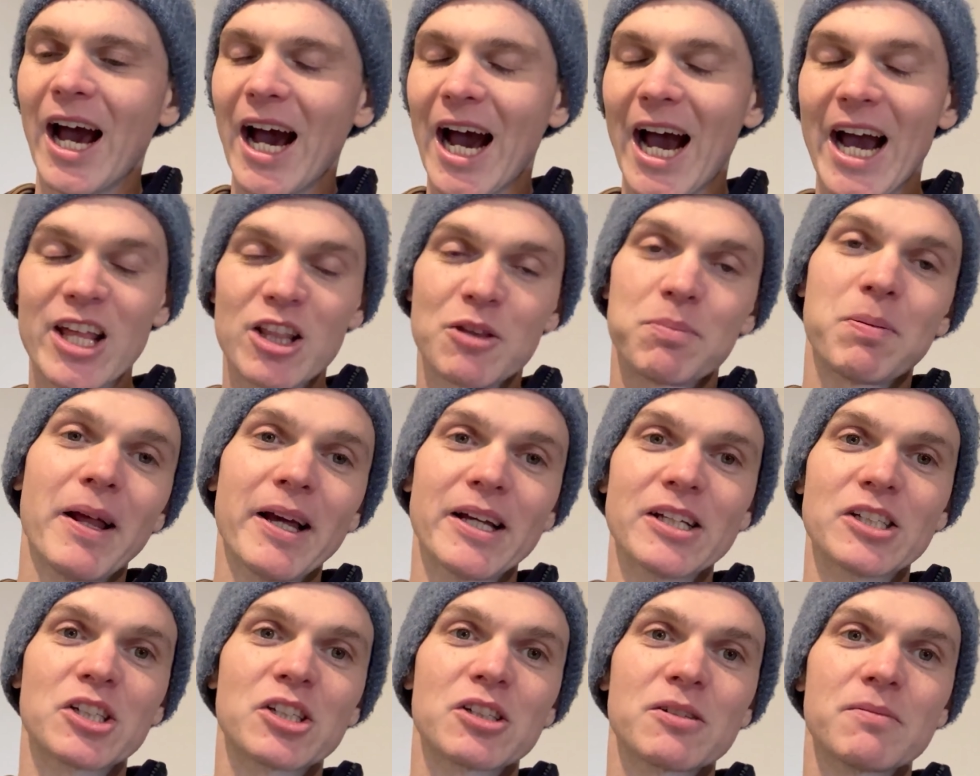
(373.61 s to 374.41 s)
8th
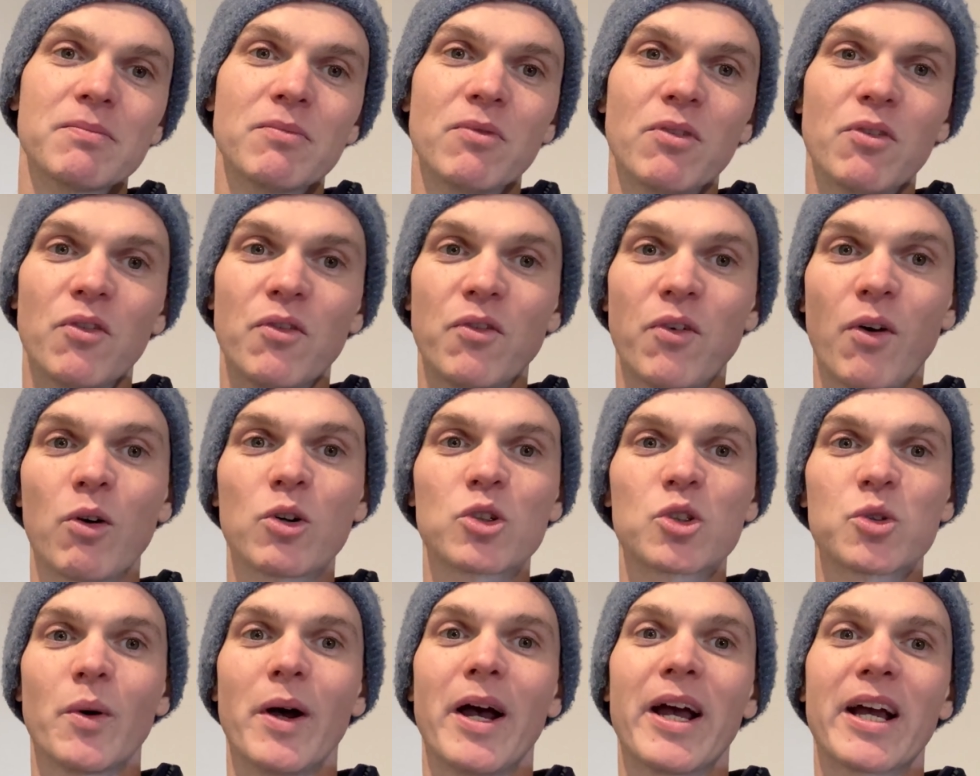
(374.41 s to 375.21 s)
place,
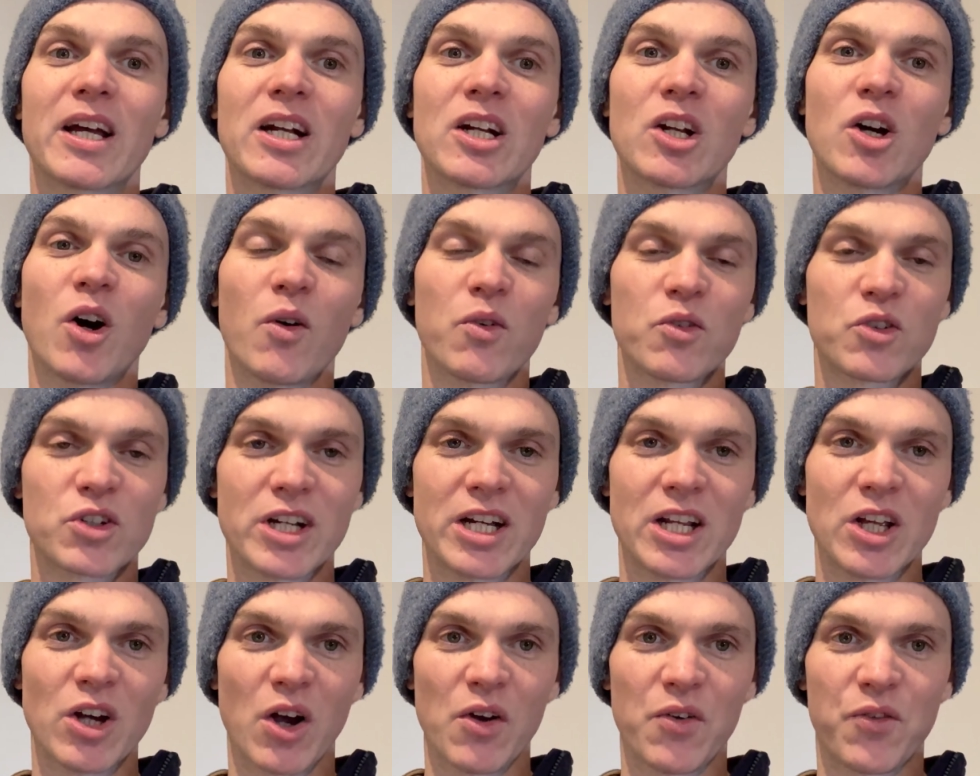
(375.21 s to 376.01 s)
Volkswagen Golf
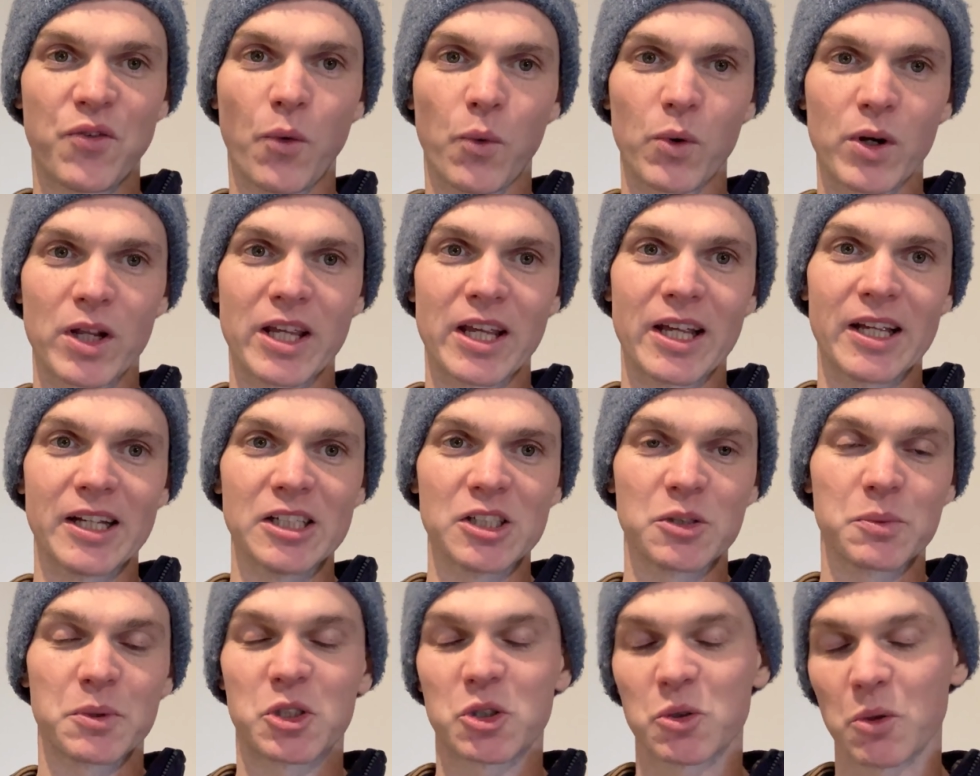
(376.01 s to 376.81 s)
GTI 40
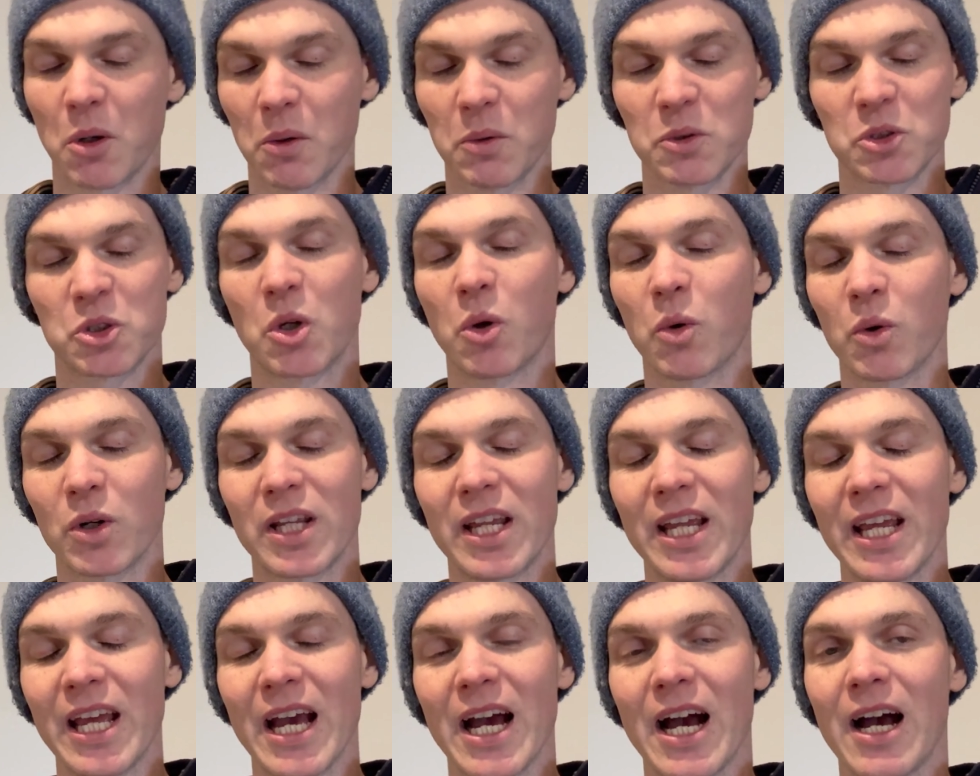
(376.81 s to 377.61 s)
years, which is what it was called
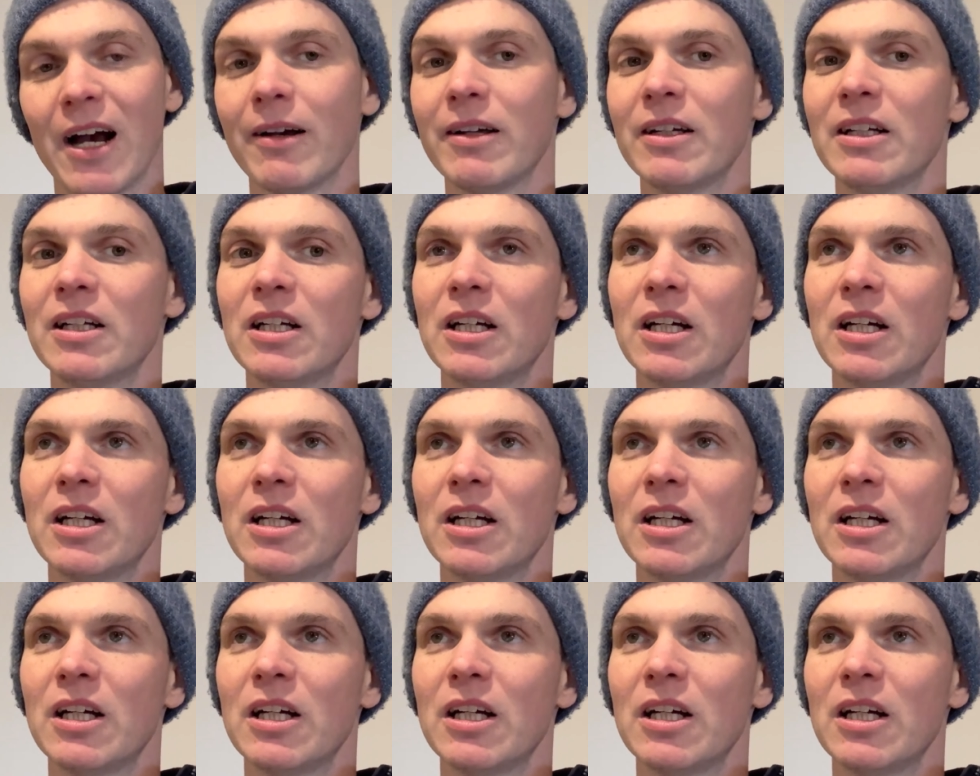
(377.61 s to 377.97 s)
here.